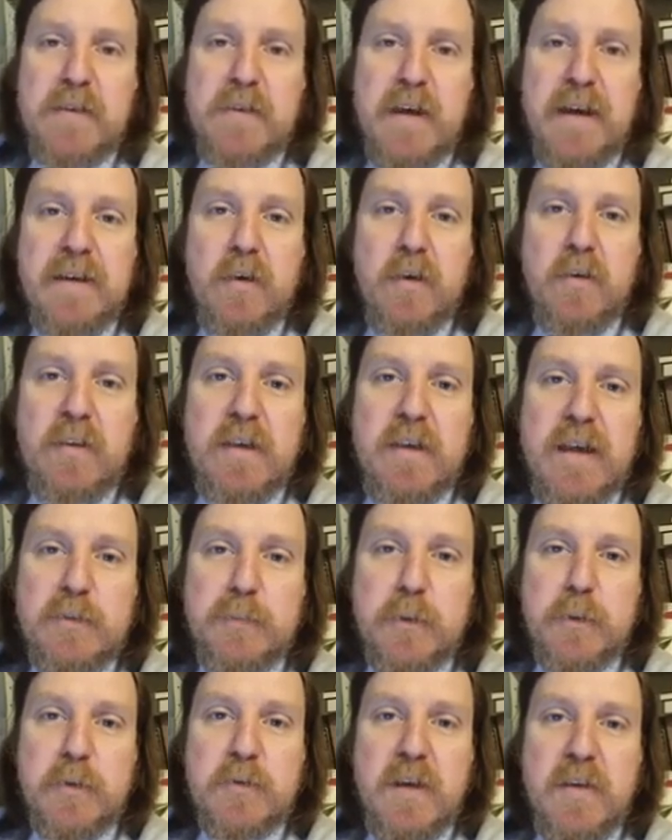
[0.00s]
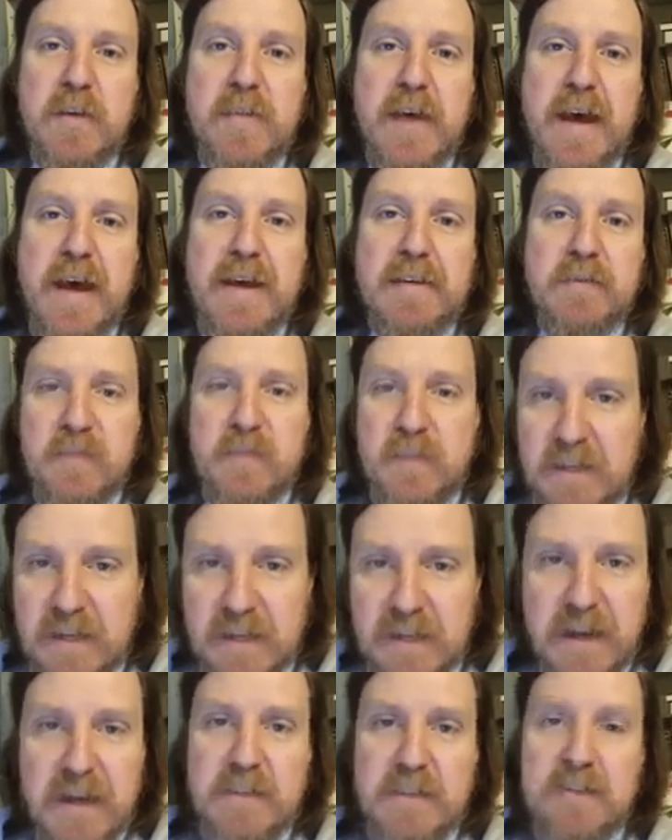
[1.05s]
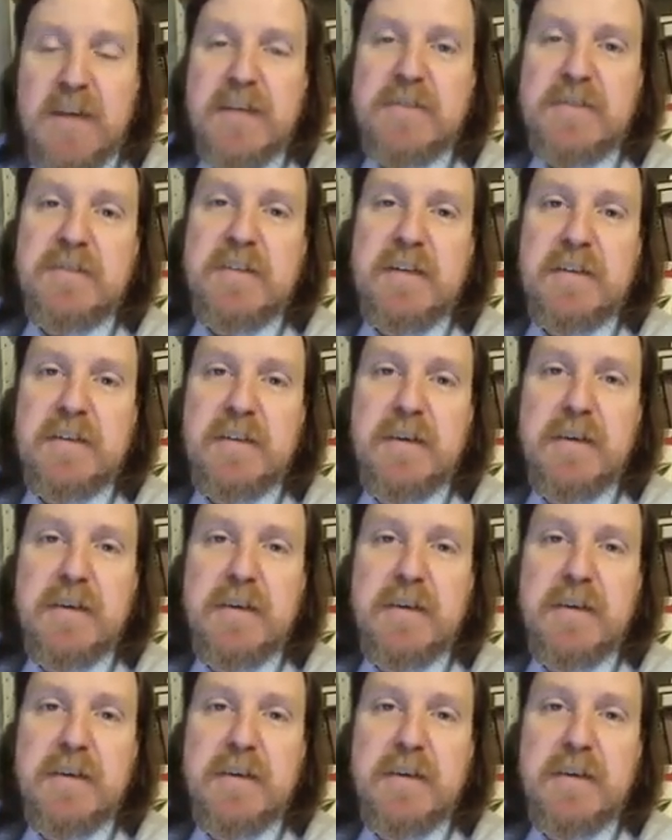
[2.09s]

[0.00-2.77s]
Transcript: I go to the experts on that. DNA testing.